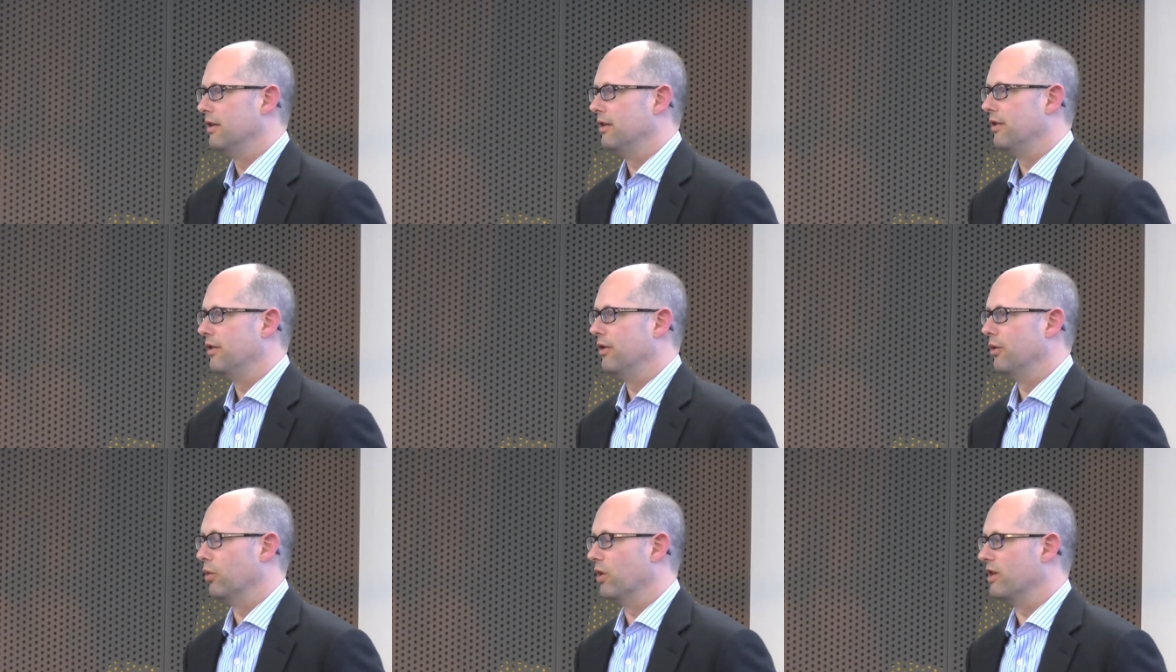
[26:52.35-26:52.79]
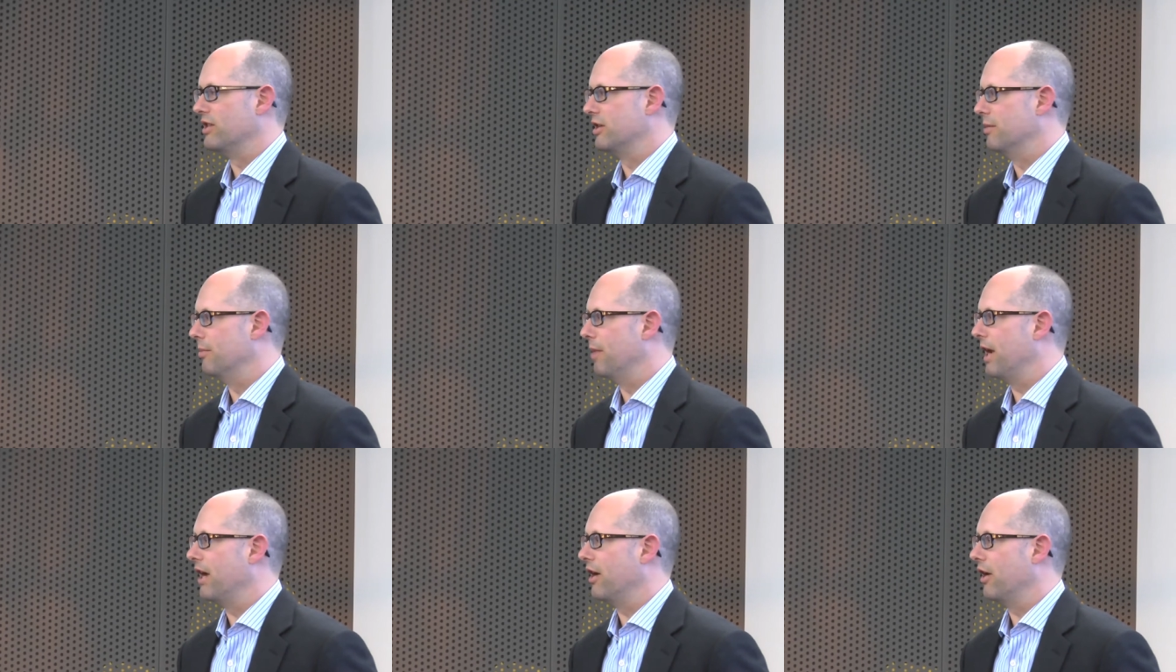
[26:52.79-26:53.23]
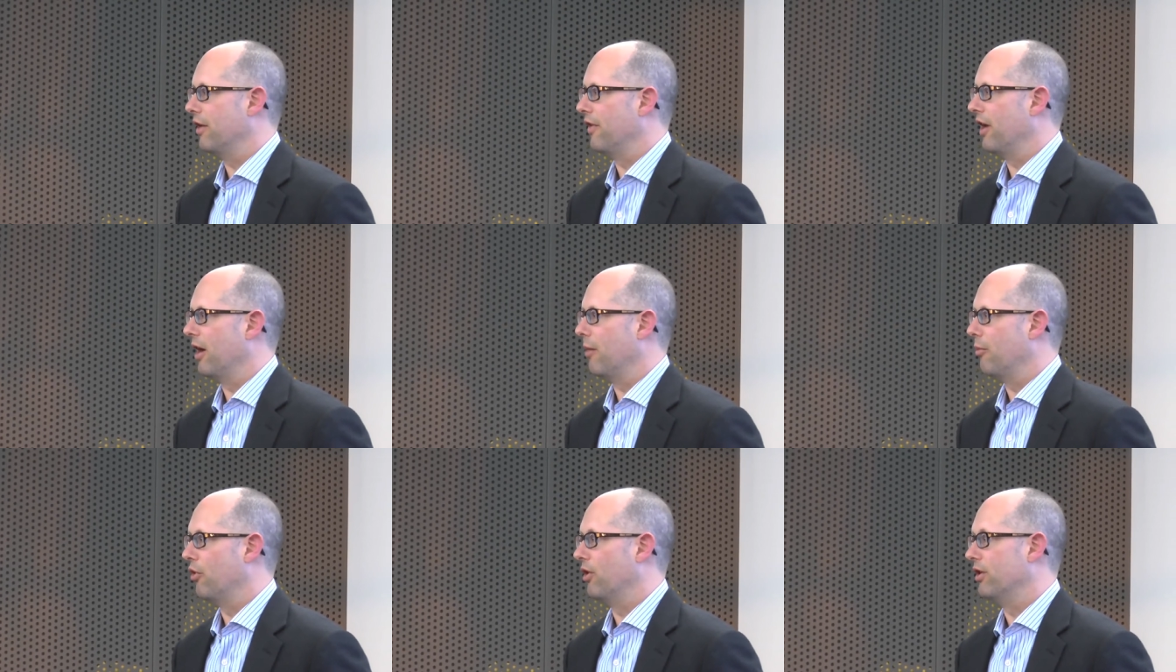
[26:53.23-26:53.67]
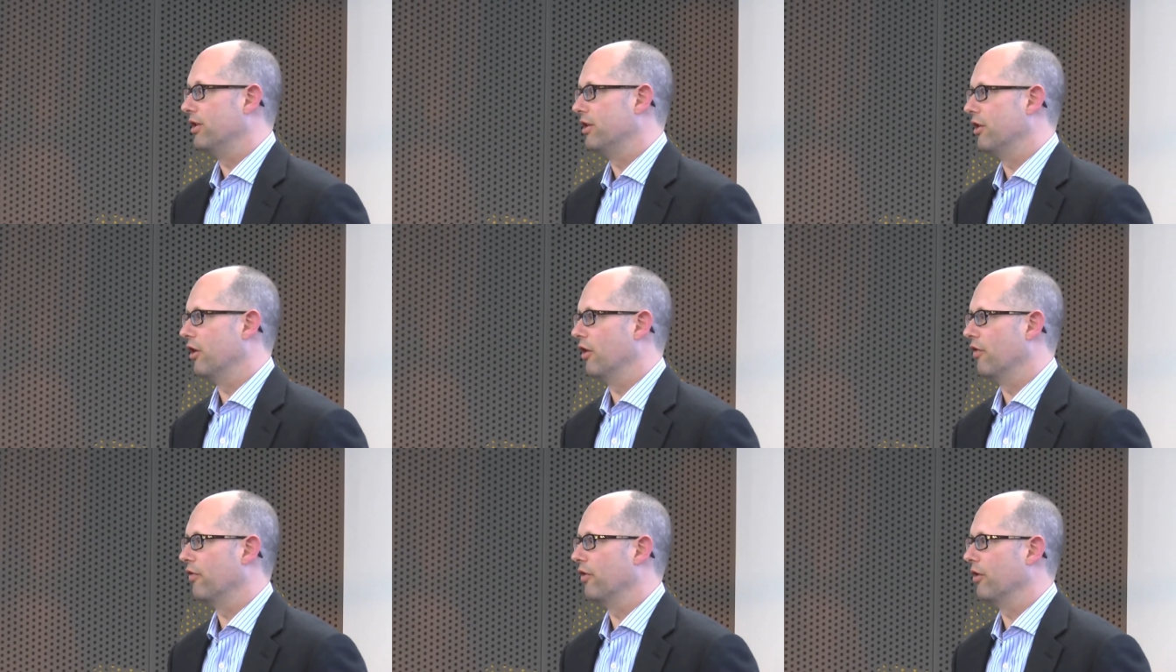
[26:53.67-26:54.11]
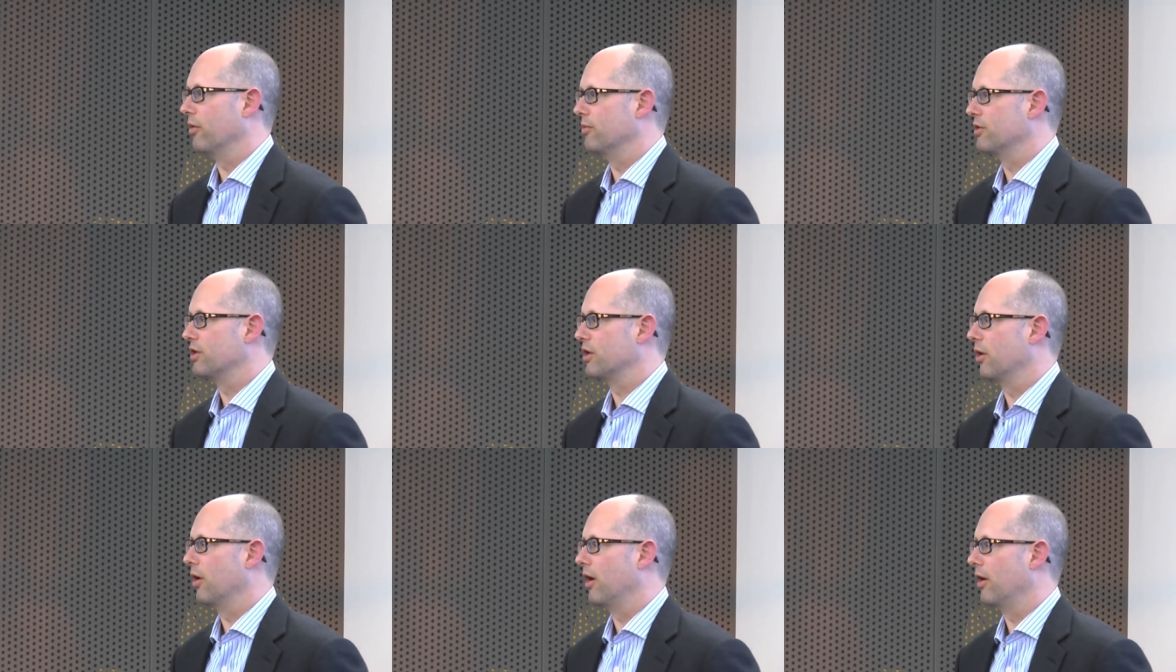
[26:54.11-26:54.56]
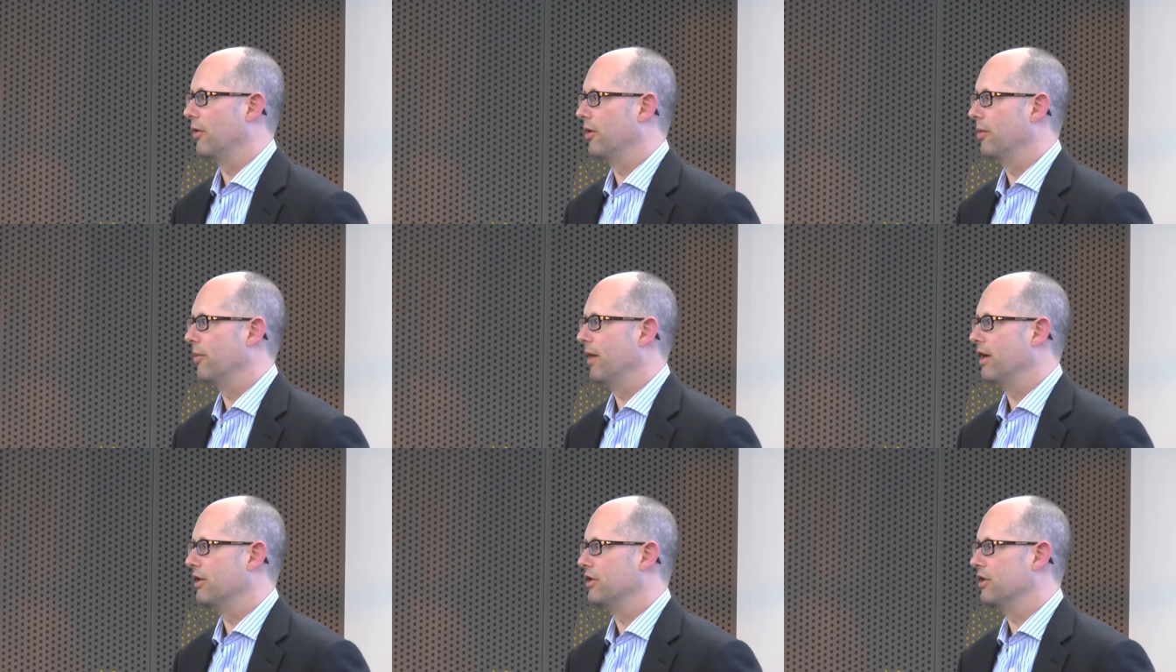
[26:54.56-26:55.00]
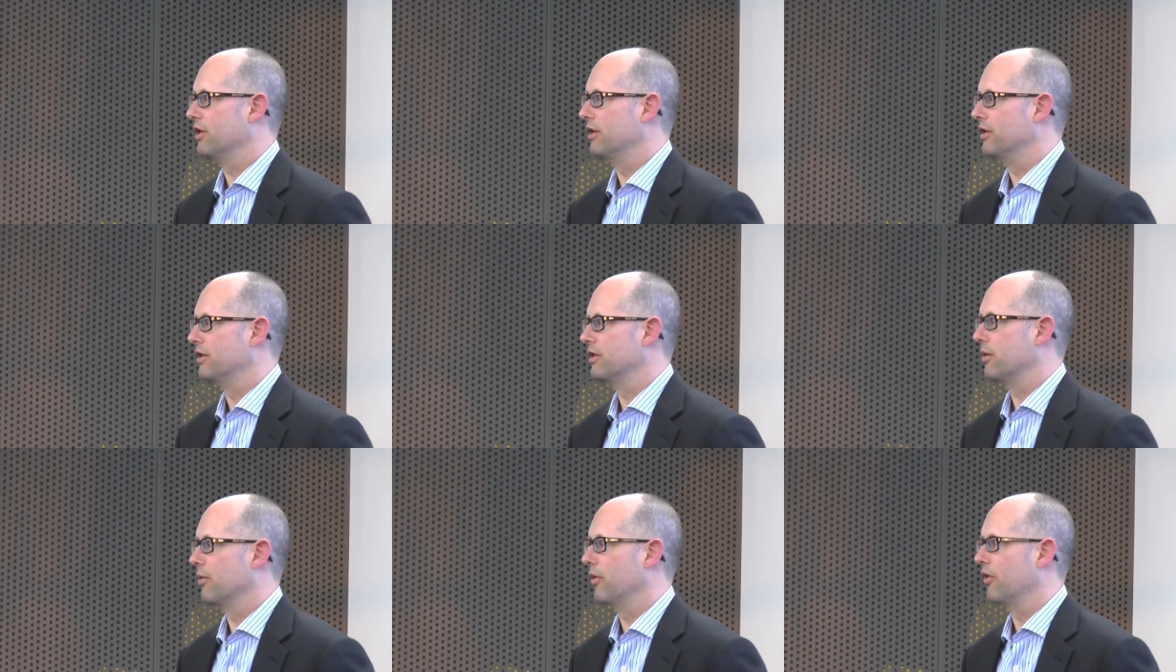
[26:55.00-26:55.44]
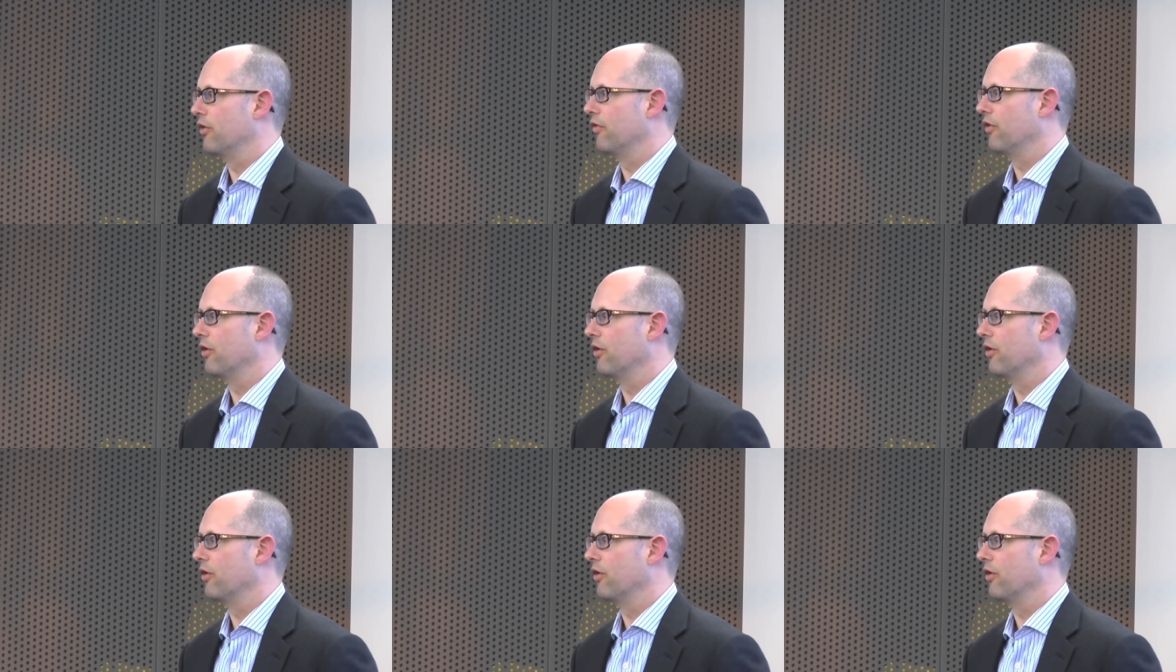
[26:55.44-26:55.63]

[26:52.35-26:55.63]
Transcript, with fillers: there was debate on that point in our firm, so I would imagine in some